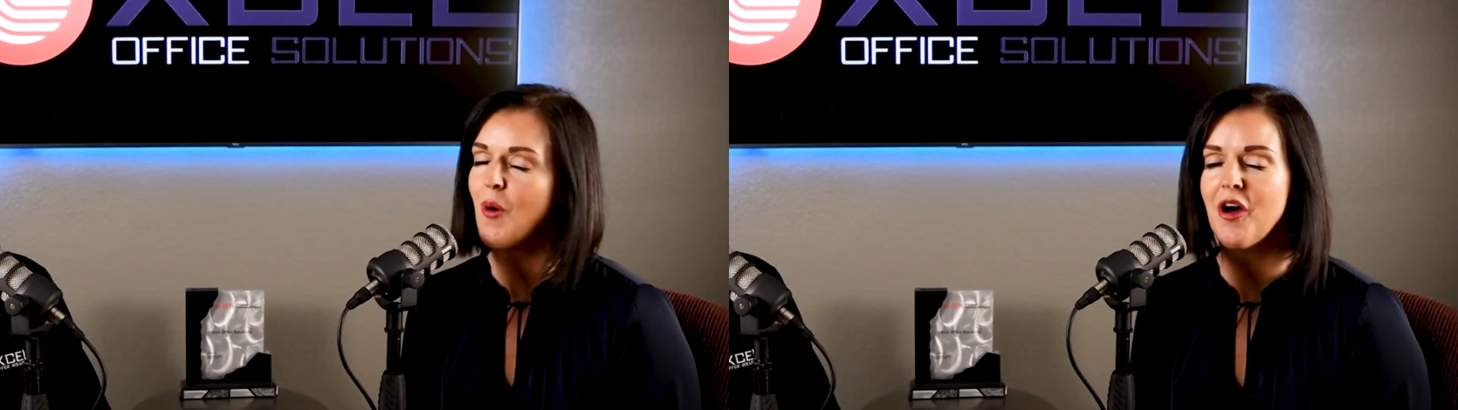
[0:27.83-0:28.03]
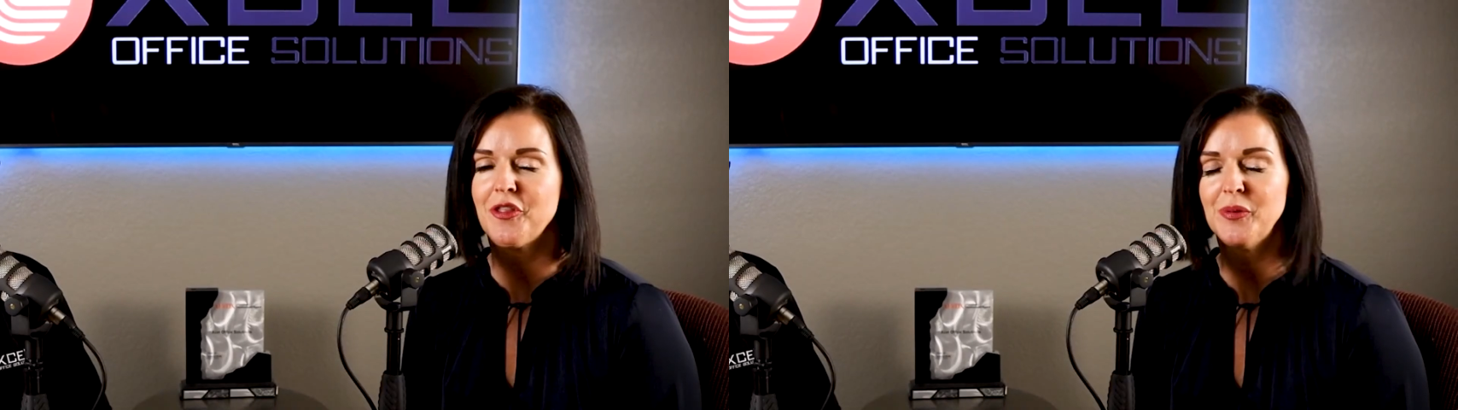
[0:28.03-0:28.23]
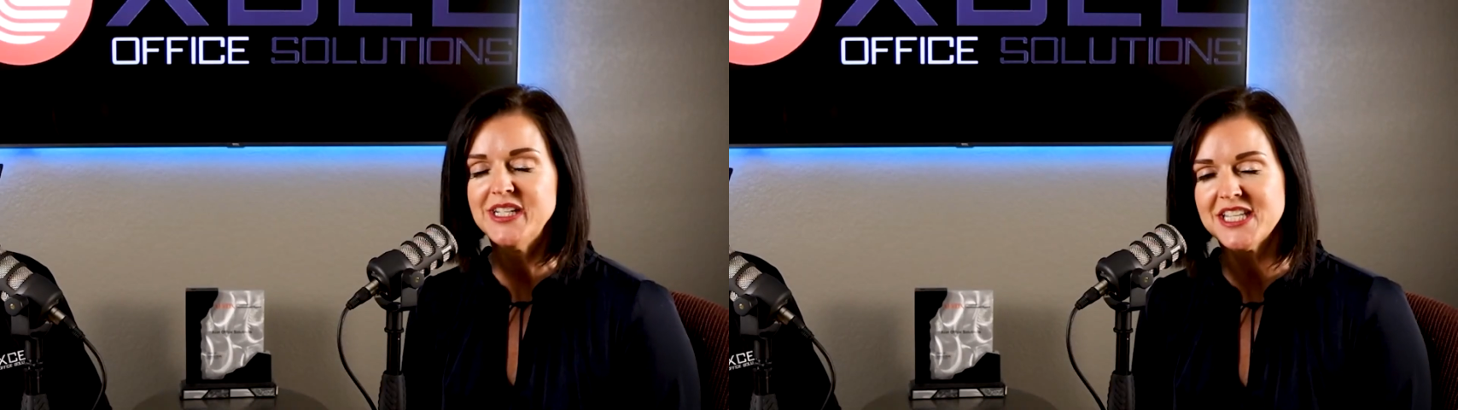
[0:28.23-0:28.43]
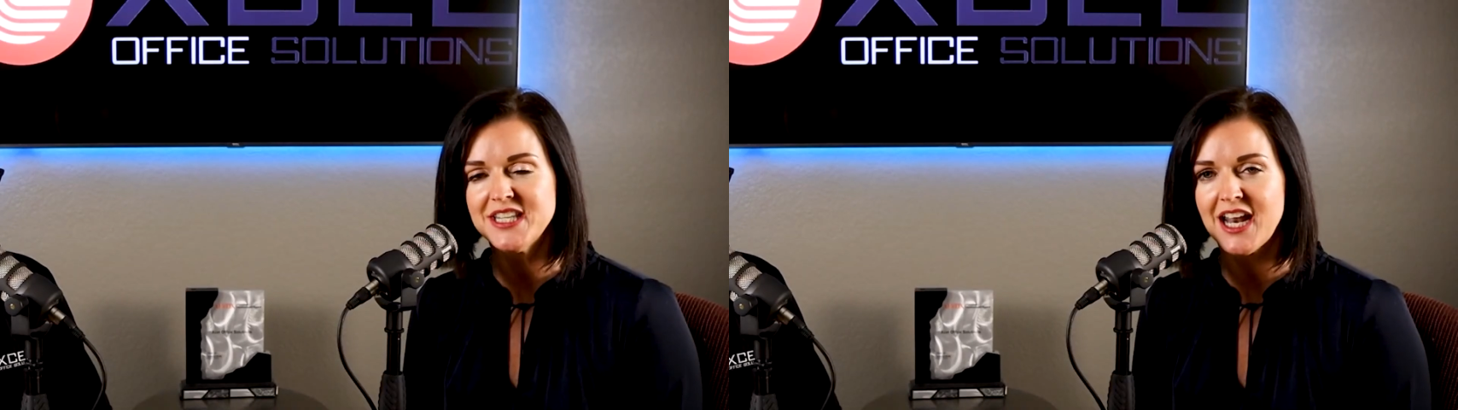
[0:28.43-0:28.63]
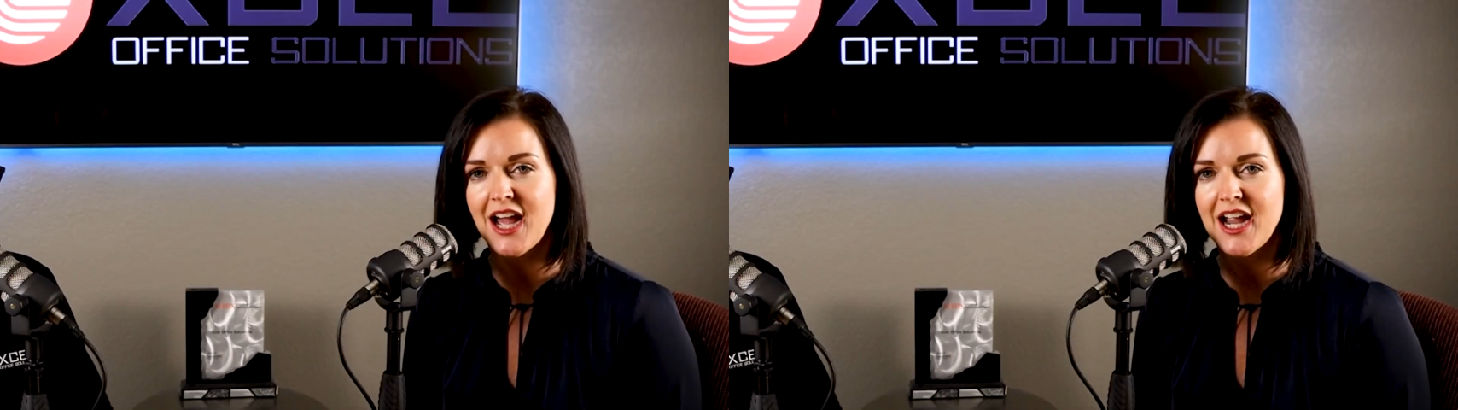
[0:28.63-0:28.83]
Well, the
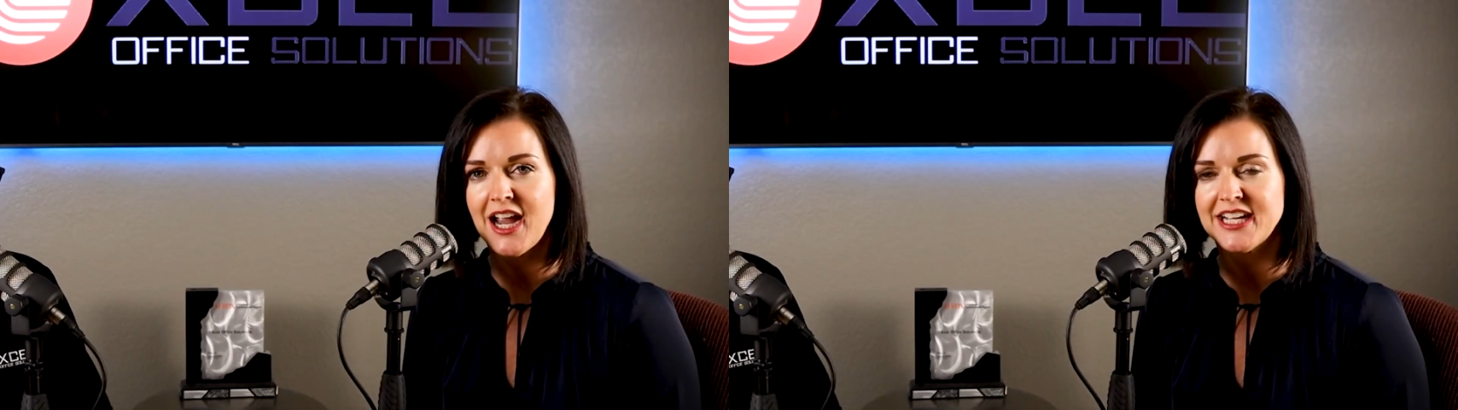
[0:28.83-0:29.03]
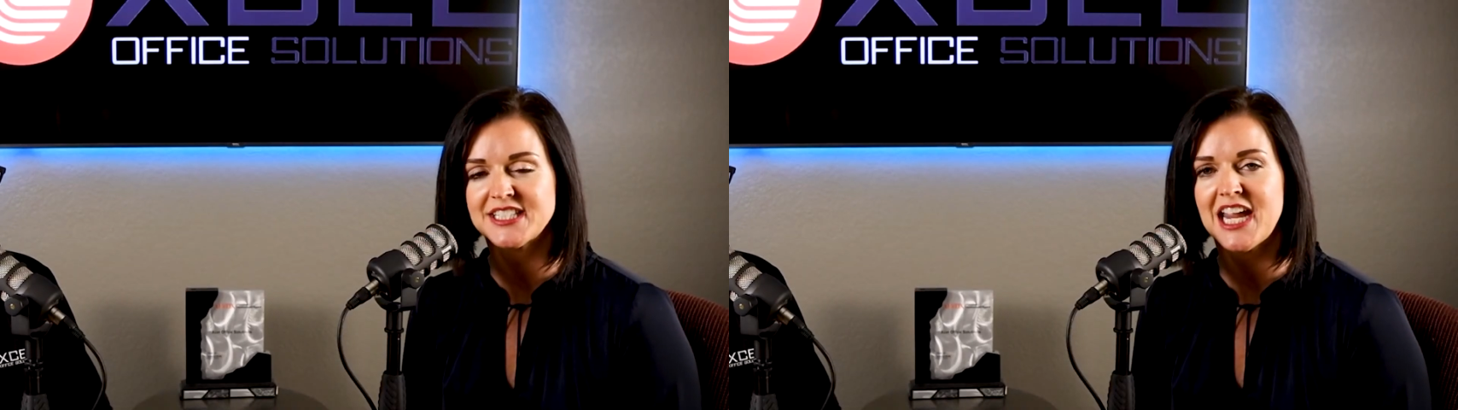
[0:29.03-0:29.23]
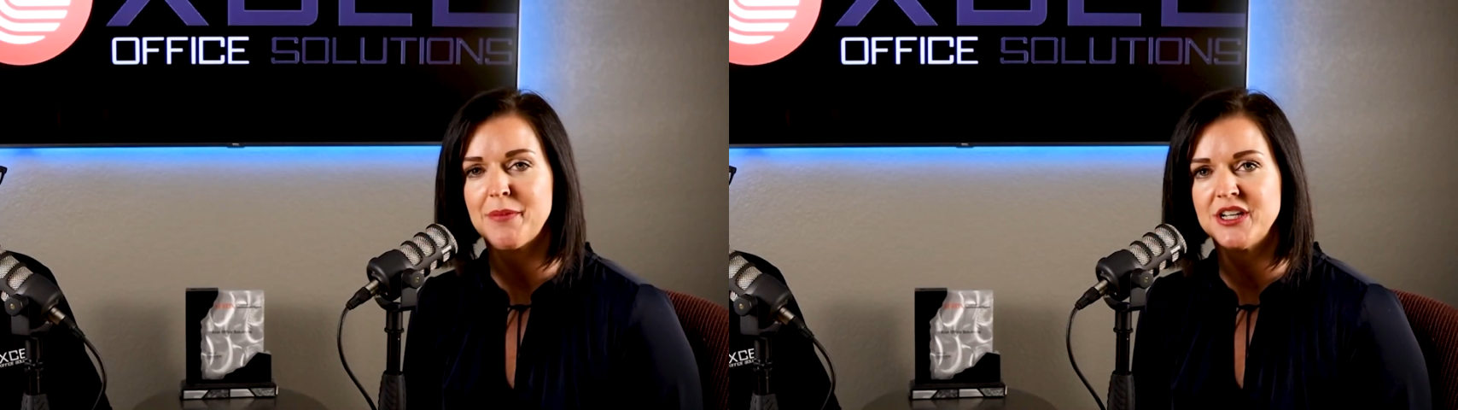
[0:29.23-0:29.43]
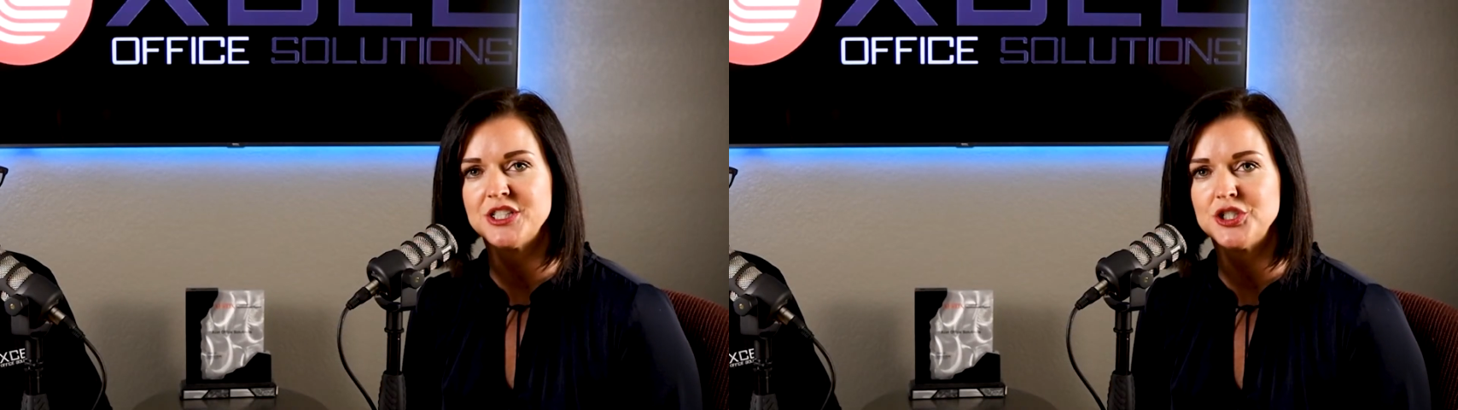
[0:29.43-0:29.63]
reason that I asked Cameron